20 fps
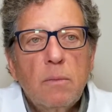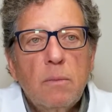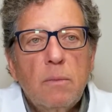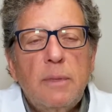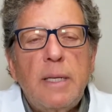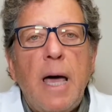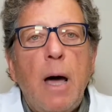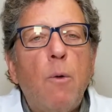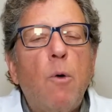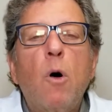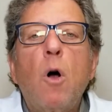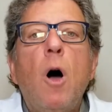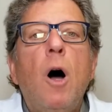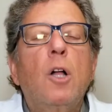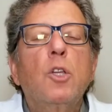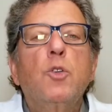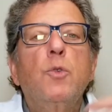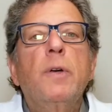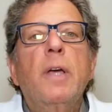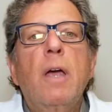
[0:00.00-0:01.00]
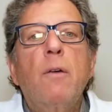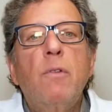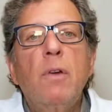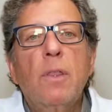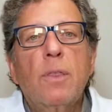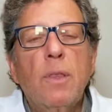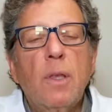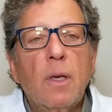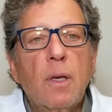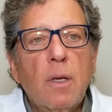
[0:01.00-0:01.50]
Now we're altering
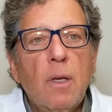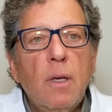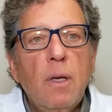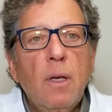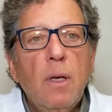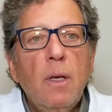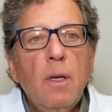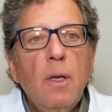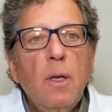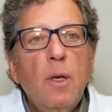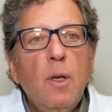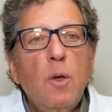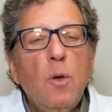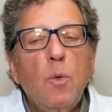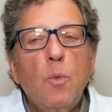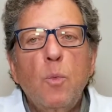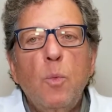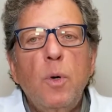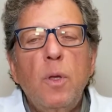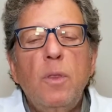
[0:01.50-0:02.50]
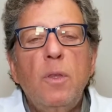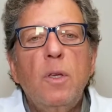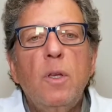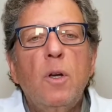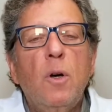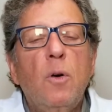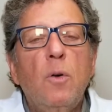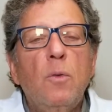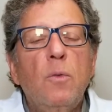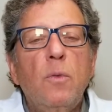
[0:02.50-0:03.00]
everything with, you
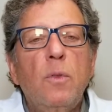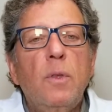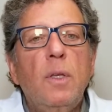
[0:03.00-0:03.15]
know,